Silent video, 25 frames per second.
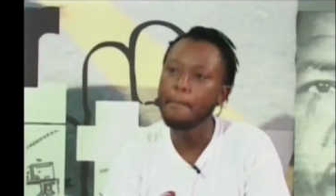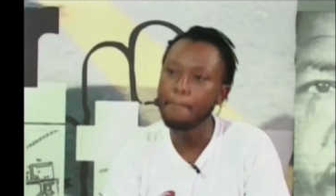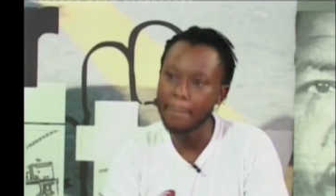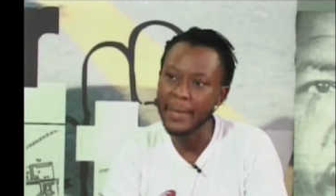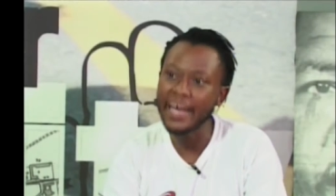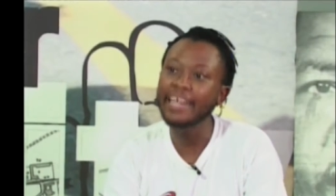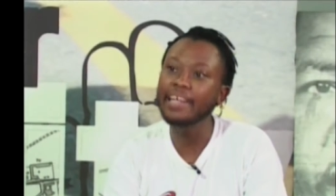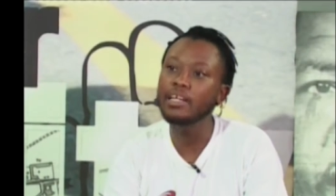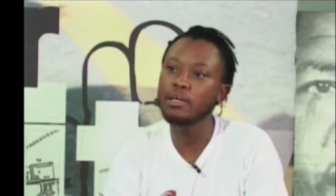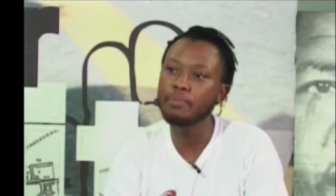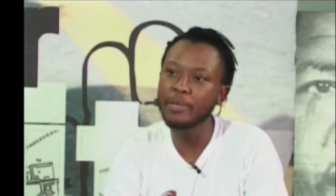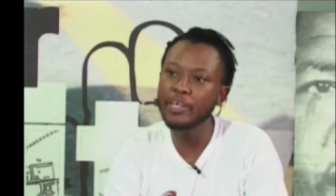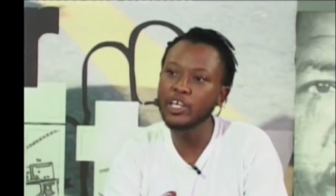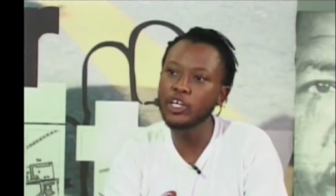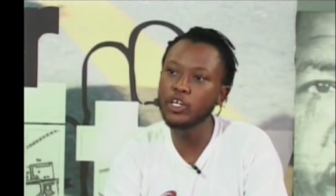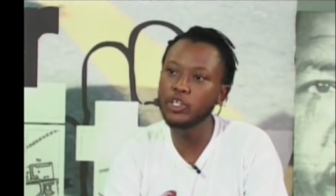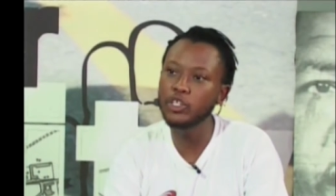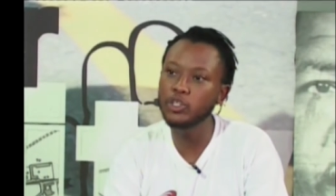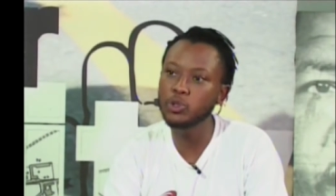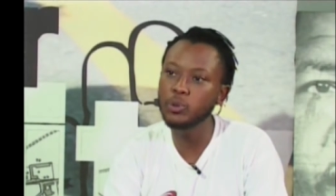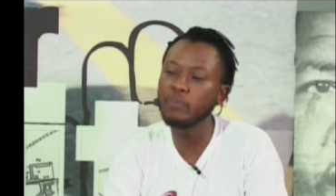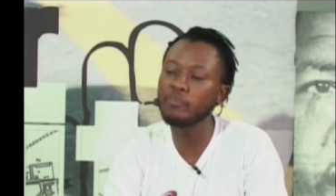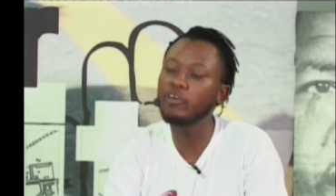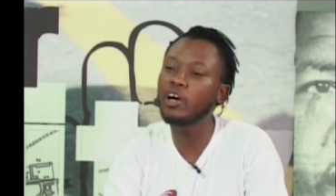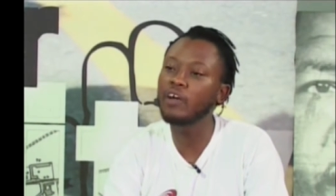mainly
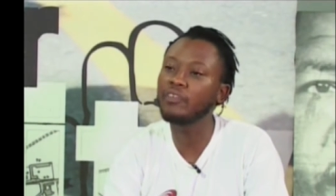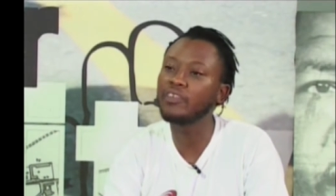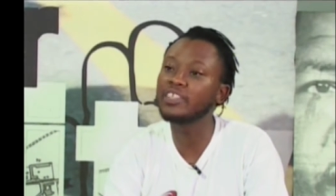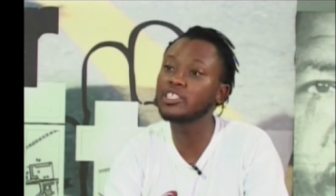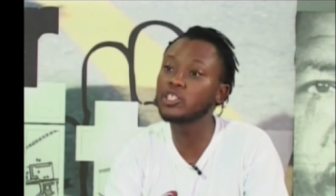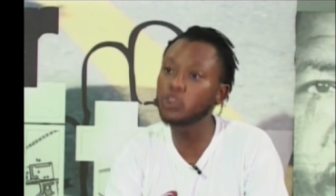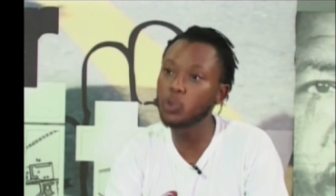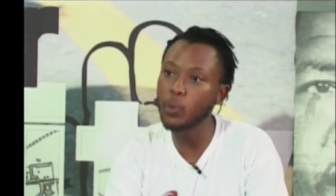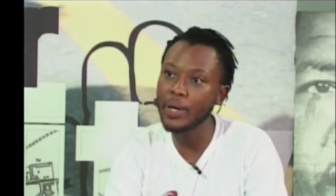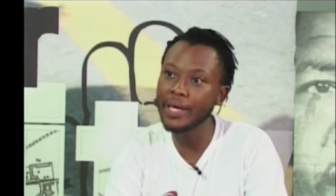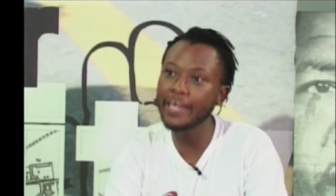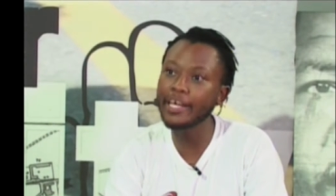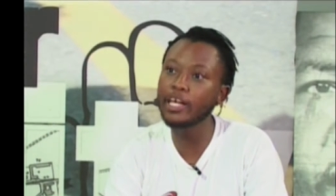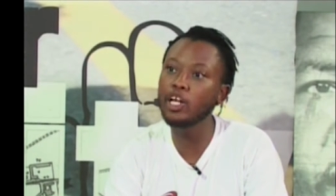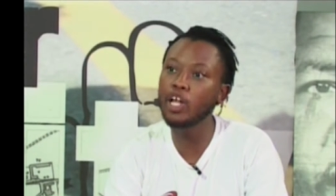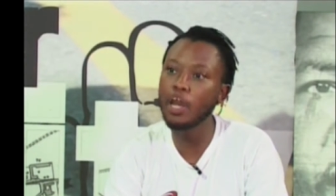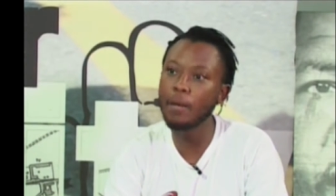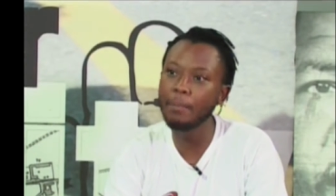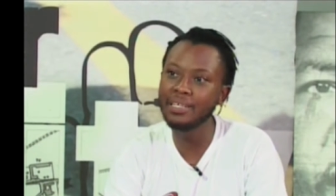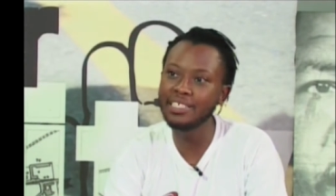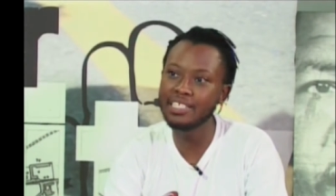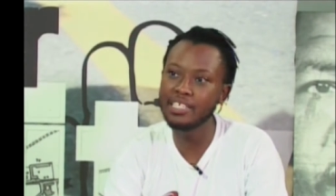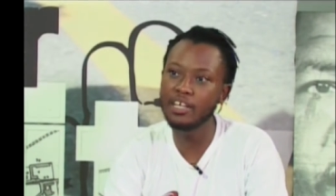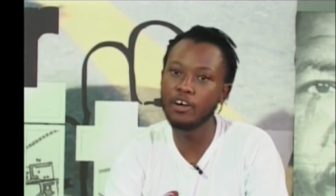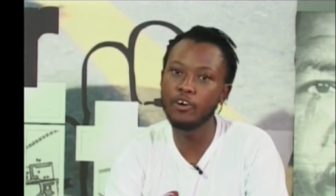because we've got the square
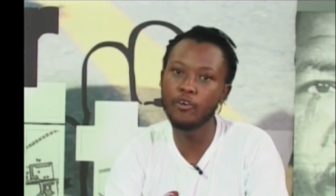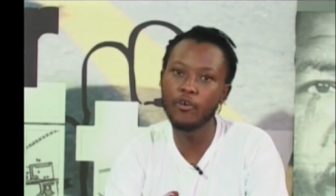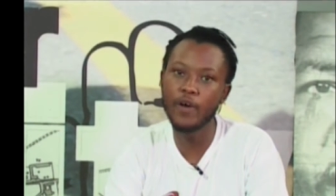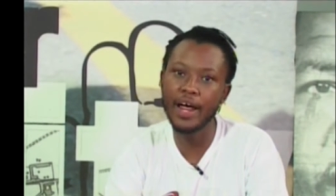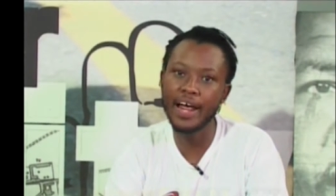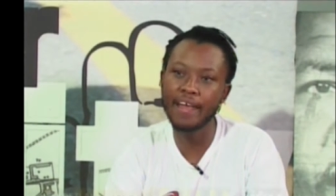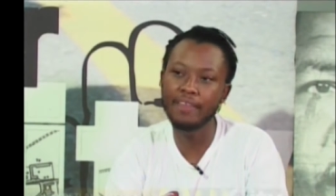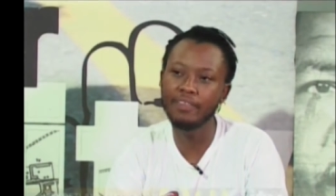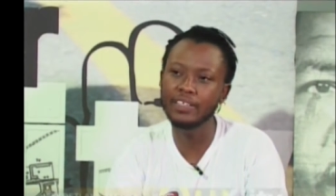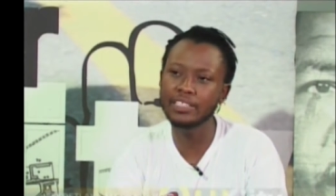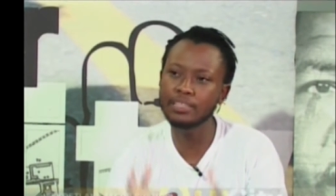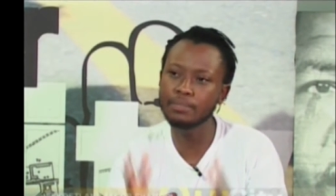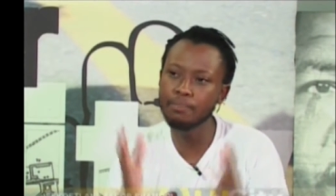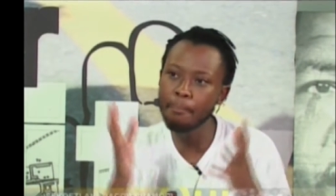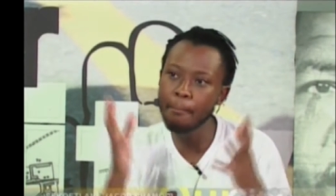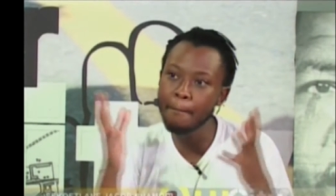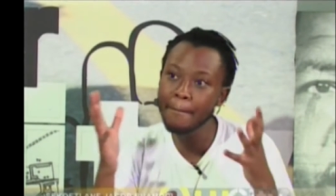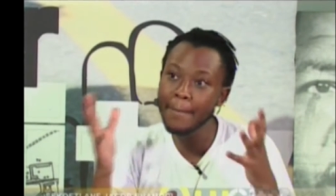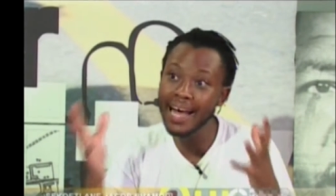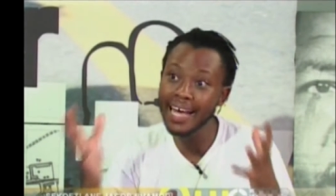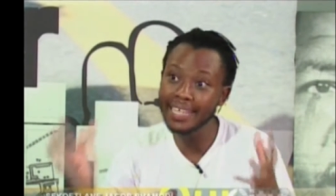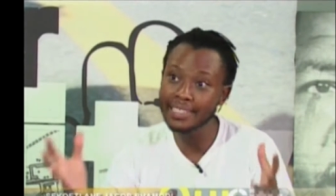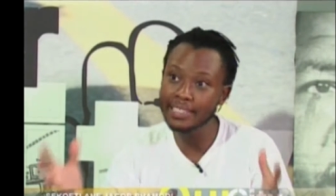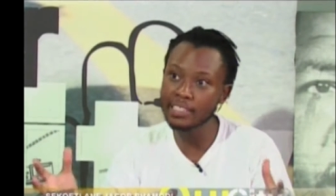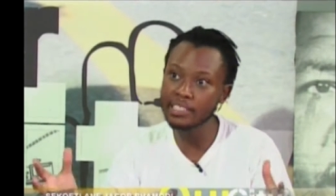kilometre array, this
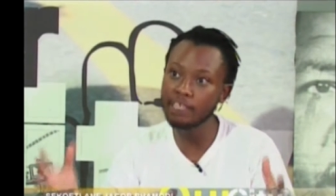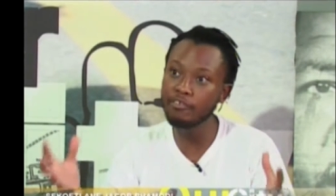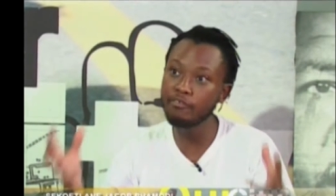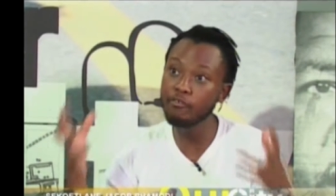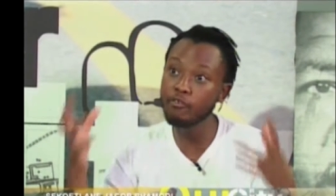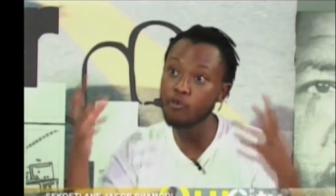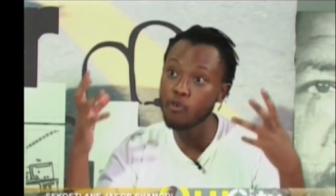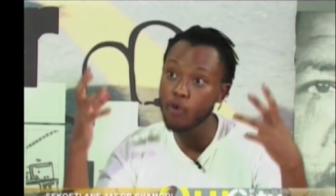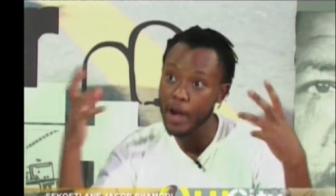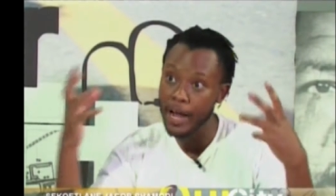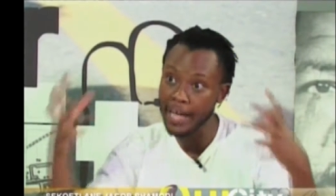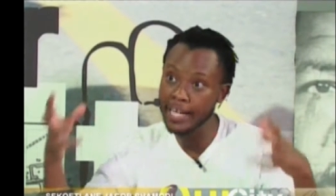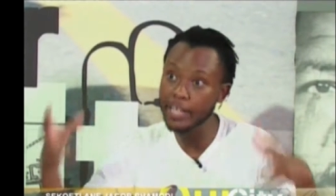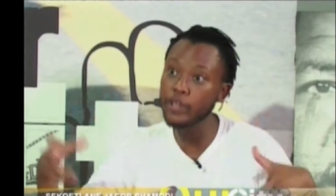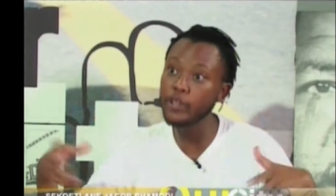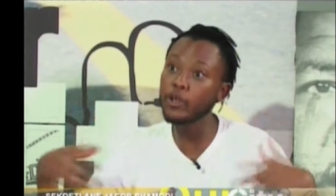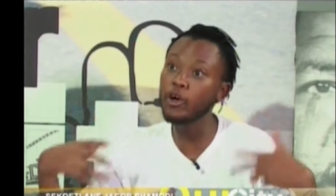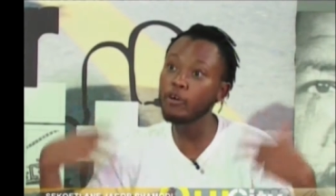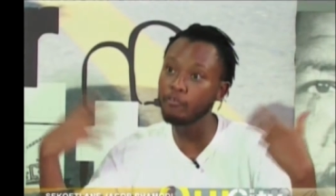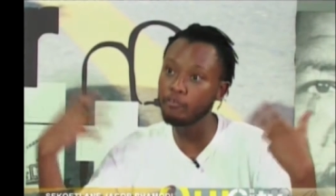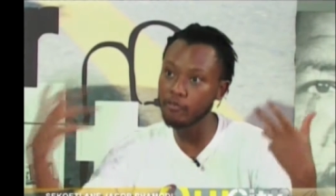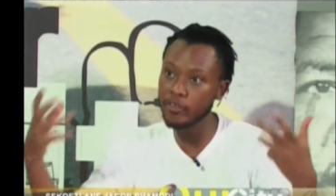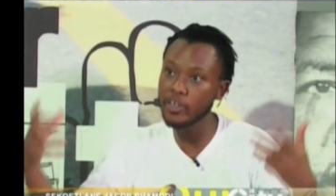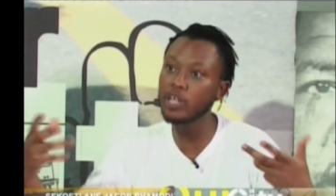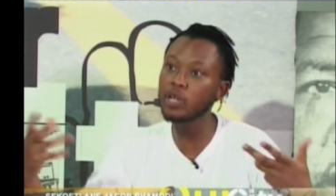massive
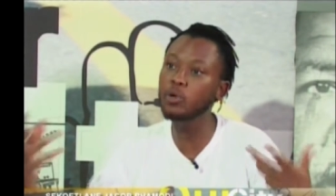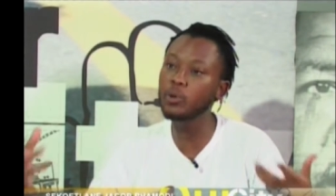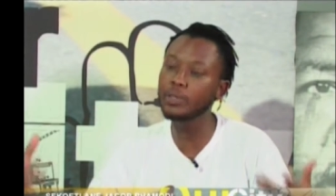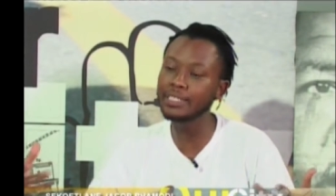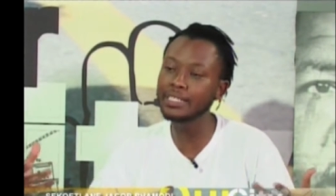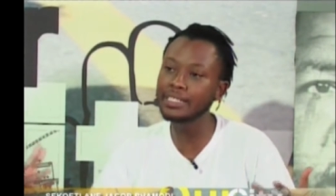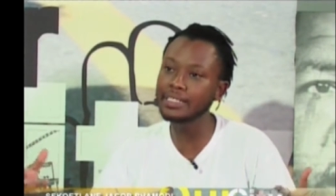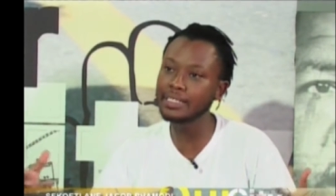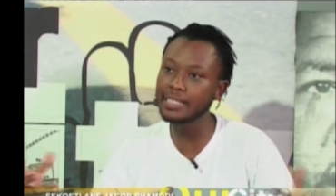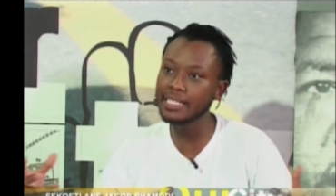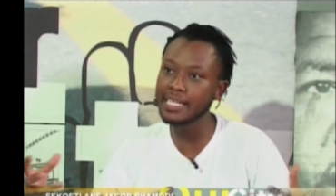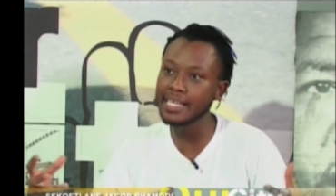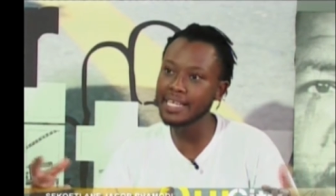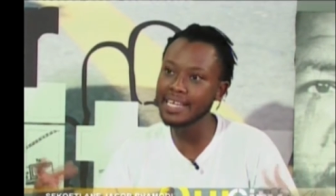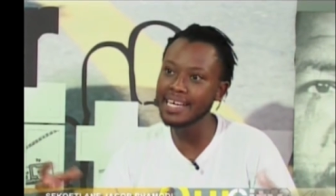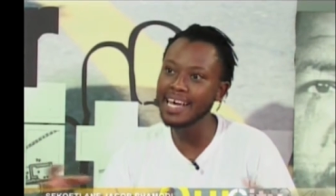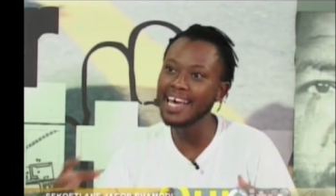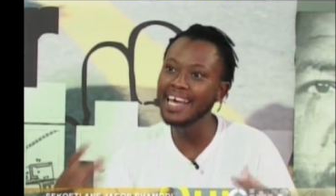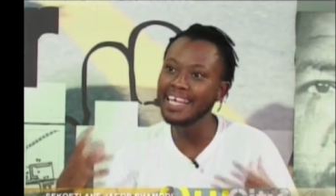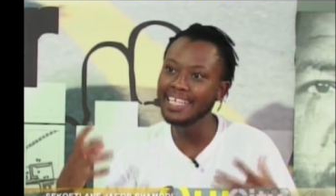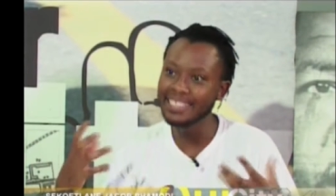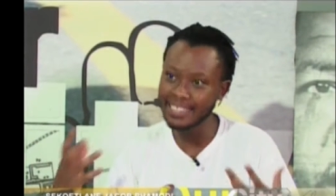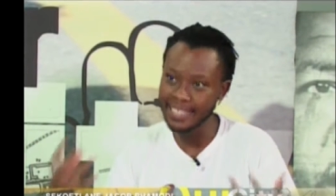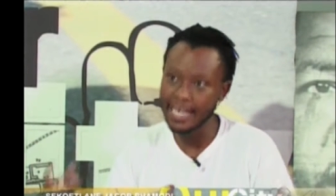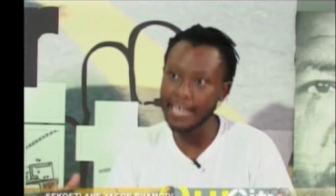radio frequency
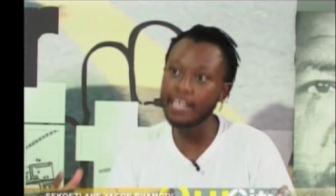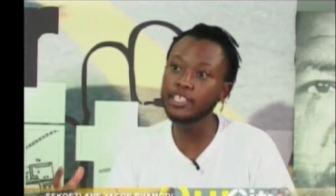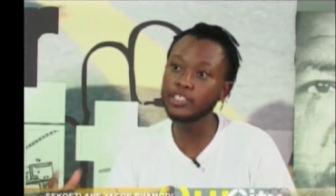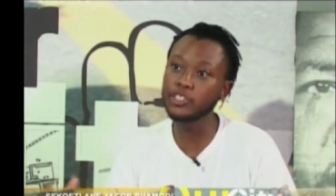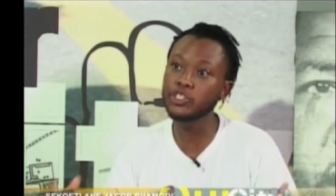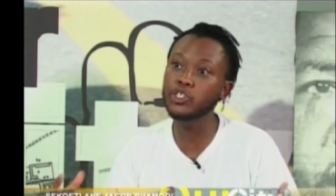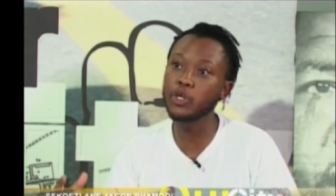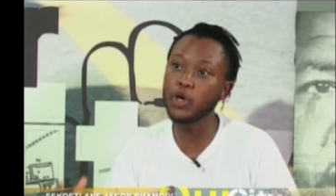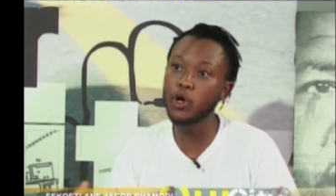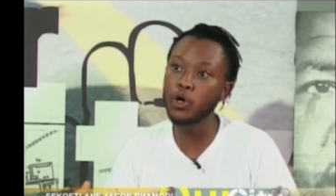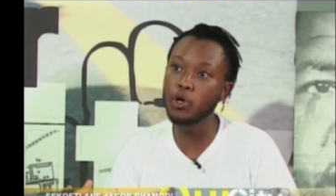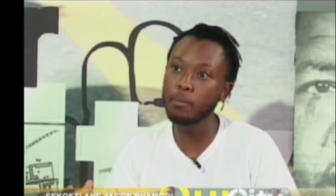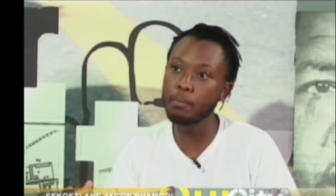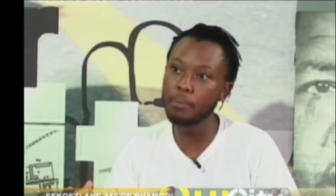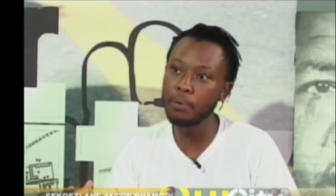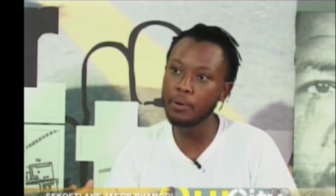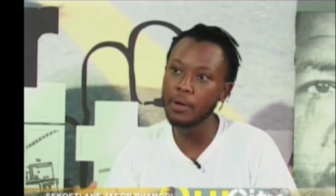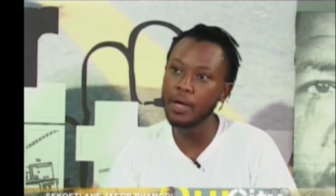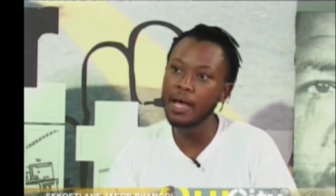telescope